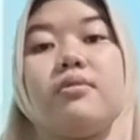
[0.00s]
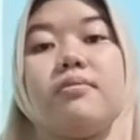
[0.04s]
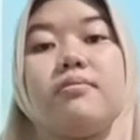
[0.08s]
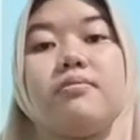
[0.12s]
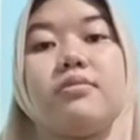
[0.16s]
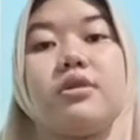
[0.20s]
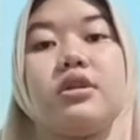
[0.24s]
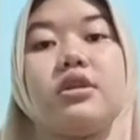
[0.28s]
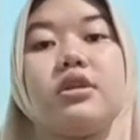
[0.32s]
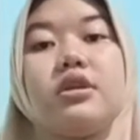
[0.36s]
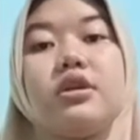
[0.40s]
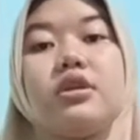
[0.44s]

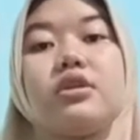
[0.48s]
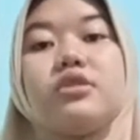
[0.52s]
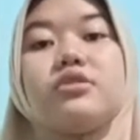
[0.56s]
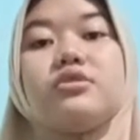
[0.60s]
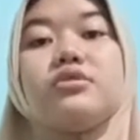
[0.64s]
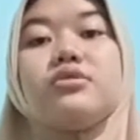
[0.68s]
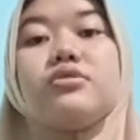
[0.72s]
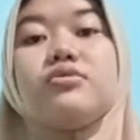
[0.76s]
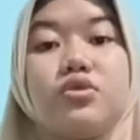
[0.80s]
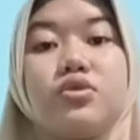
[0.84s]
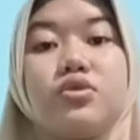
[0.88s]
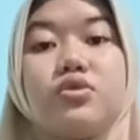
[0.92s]
meaning
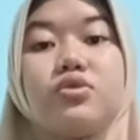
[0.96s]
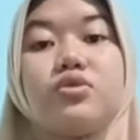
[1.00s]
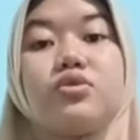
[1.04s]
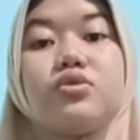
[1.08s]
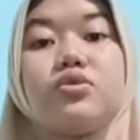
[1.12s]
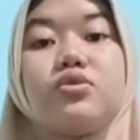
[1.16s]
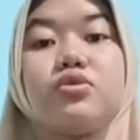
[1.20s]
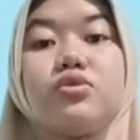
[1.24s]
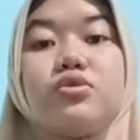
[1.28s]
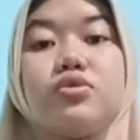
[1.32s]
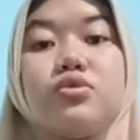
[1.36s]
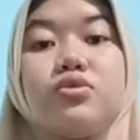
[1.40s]

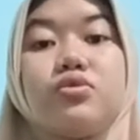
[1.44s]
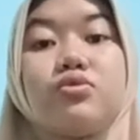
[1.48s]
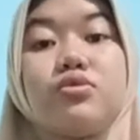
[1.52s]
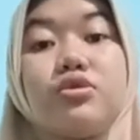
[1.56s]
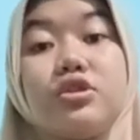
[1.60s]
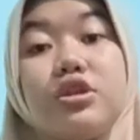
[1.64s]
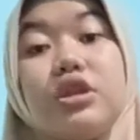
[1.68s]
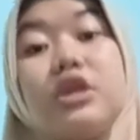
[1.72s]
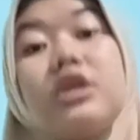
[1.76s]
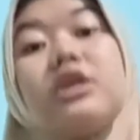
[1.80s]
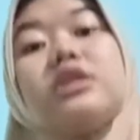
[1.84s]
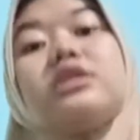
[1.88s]
to
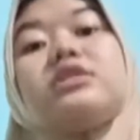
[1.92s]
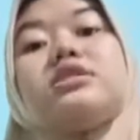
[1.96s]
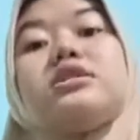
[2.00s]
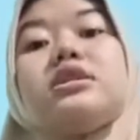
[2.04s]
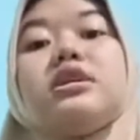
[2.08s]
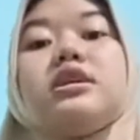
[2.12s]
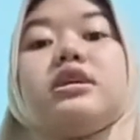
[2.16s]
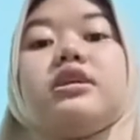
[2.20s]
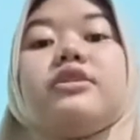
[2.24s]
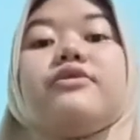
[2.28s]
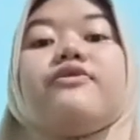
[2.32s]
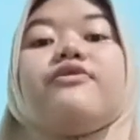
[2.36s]
change
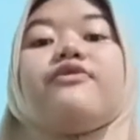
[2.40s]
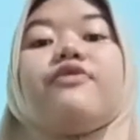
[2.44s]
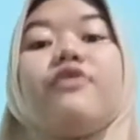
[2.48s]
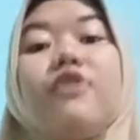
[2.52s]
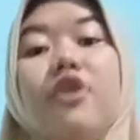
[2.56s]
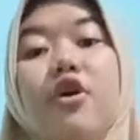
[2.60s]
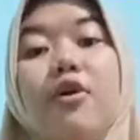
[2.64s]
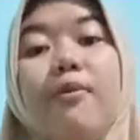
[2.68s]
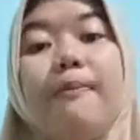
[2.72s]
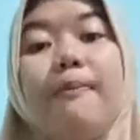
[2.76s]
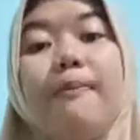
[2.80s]
in form.